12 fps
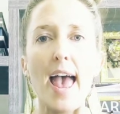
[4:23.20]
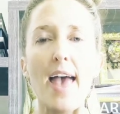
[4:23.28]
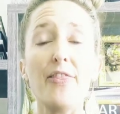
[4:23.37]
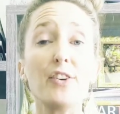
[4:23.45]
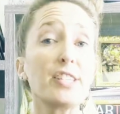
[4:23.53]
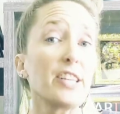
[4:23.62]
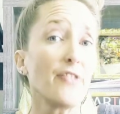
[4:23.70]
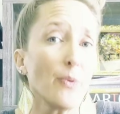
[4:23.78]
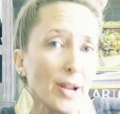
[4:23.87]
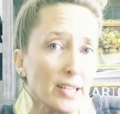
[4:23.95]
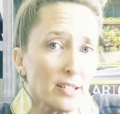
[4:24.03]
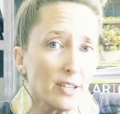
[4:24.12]
And there's
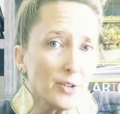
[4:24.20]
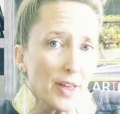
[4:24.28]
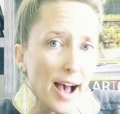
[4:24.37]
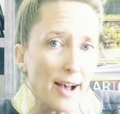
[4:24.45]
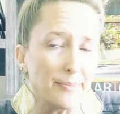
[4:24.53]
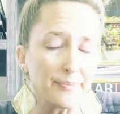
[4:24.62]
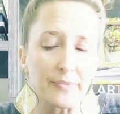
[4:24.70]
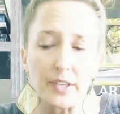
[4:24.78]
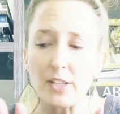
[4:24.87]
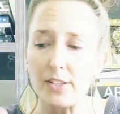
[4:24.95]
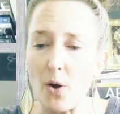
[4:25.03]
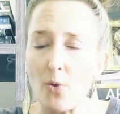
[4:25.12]
different ways to do that.
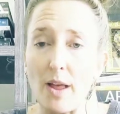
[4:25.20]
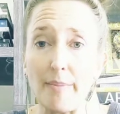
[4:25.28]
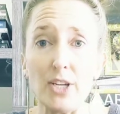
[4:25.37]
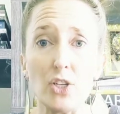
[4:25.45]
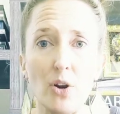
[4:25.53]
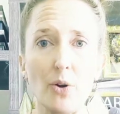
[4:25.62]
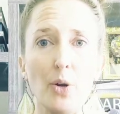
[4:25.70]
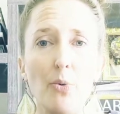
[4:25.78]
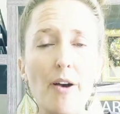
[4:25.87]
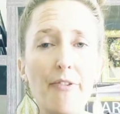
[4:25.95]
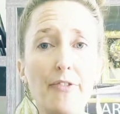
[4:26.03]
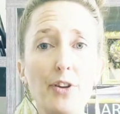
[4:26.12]
So let me show
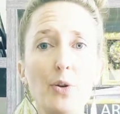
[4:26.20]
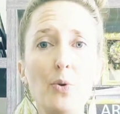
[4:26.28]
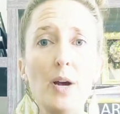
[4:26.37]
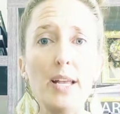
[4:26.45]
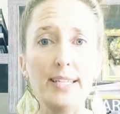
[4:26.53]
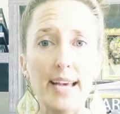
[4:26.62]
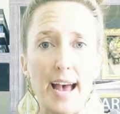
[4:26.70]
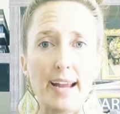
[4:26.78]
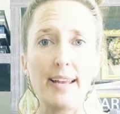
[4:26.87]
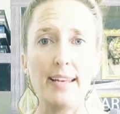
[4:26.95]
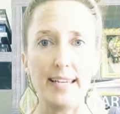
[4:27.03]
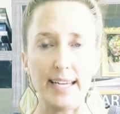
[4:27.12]
you a few
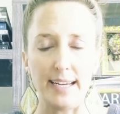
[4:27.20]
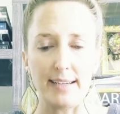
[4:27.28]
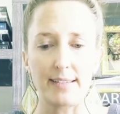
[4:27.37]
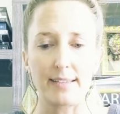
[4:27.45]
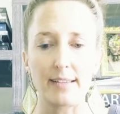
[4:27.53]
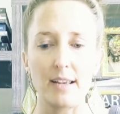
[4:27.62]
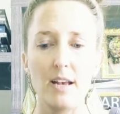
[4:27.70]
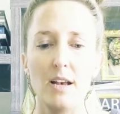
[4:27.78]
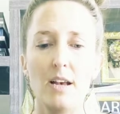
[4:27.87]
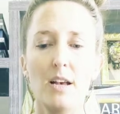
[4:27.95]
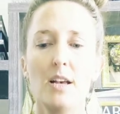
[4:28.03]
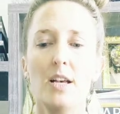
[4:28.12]
techniques.
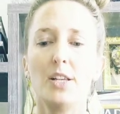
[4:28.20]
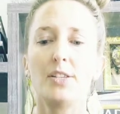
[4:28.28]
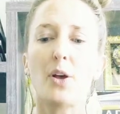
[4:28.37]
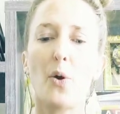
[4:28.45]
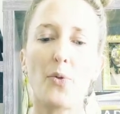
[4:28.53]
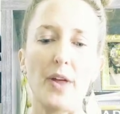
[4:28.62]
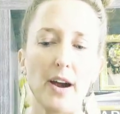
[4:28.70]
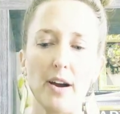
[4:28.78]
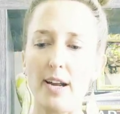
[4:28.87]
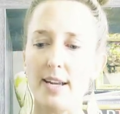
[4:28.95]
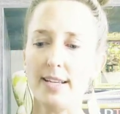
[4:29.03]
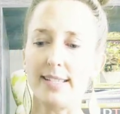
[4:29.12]
So
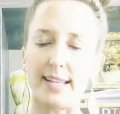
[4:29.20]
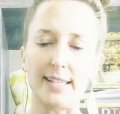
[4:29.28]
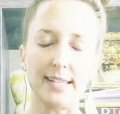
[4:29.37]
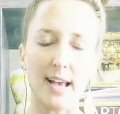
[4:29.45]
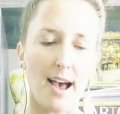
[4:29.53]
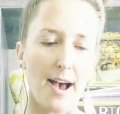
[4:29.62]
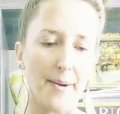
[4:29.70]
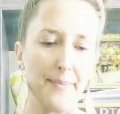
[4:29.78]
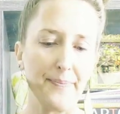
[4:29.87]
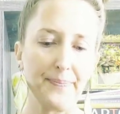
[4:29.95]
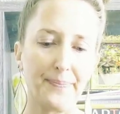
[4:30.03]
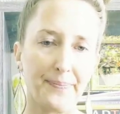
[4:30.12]
there is, let's
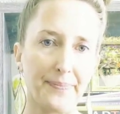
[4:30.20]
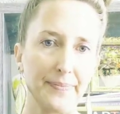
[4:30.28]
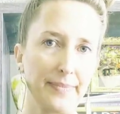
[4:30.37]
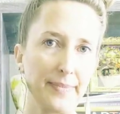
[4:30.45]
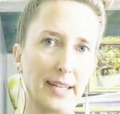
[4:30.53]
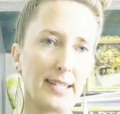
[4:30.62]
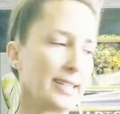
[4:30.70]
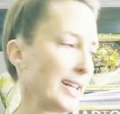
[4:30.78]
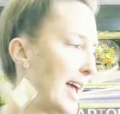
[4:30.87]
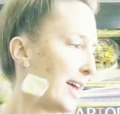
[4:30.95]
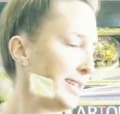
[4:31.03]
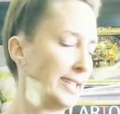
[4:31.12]

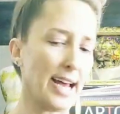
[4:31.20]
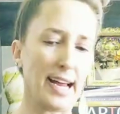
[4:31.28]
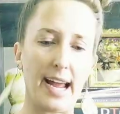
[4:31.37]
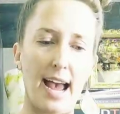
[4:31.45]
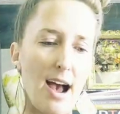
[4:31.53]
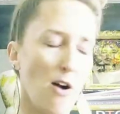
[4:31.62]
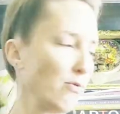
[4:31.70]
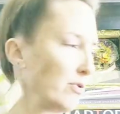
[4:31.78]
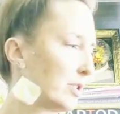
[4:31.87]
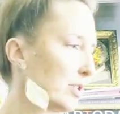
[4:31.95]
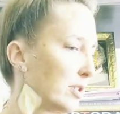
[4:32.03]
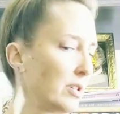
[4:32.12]
get a deck
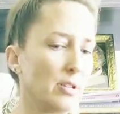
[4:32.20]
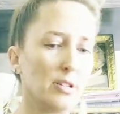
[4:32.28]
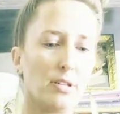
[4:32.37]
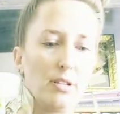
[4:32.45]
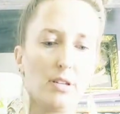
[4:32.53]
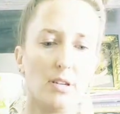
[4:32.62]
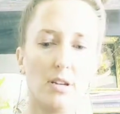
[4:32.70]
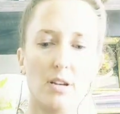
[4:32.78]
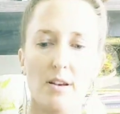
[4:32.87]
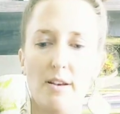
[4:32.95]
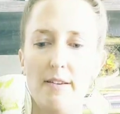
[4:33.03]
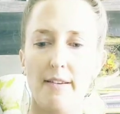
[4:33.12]
out
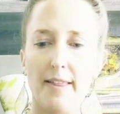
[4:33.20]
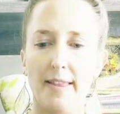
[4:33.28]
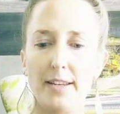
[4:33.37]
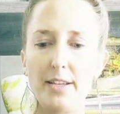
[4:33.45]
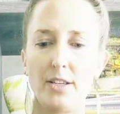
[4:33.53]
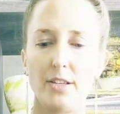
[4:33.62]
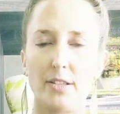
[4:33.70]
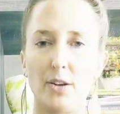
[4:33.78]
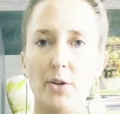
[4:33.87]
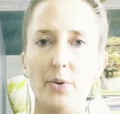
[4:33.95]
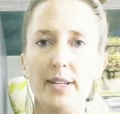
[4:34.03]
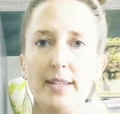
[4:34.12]
so
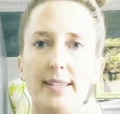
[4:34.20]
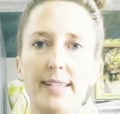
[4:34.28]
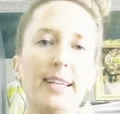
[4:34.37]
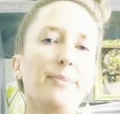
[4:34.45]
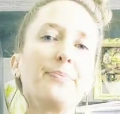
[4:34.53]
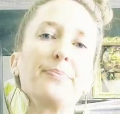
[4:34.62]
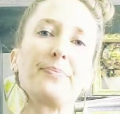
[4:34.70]
you can see.